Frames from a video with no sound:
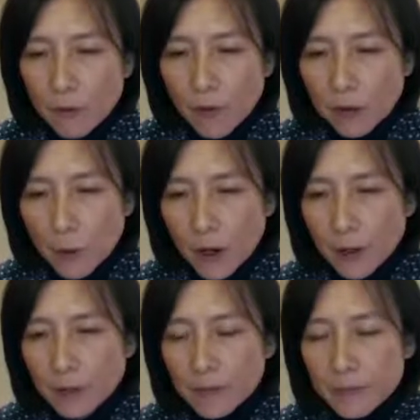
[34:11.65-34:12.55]
from the
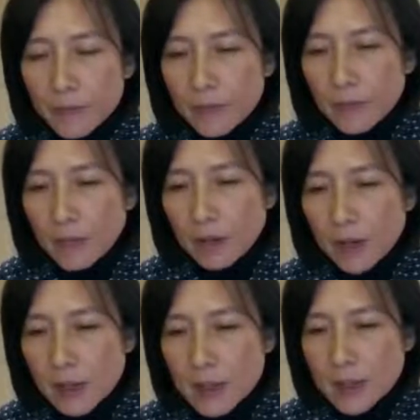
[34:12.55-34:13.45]
road.
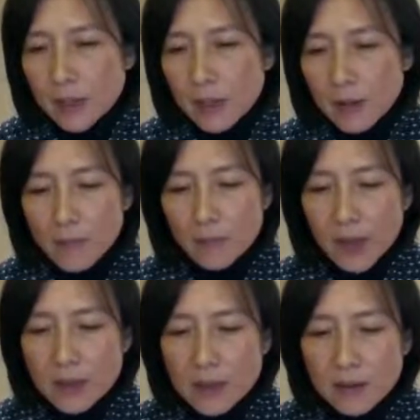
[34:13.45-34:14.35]
You can see
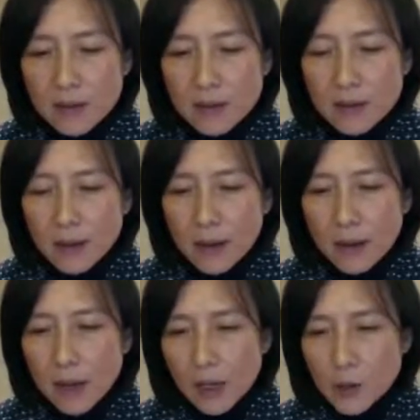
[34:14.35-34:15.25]
as the
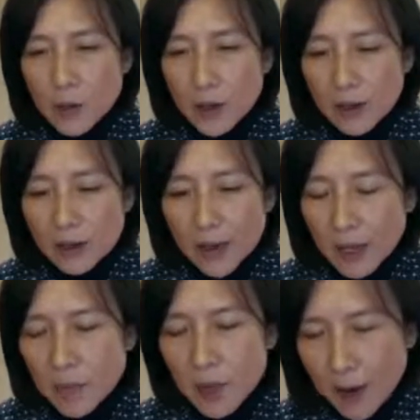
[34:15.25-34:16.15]
extra
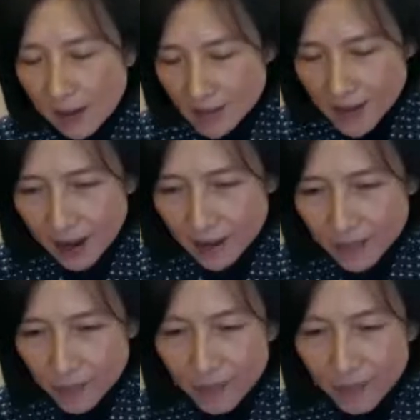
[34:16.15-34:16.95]
hay bale on site.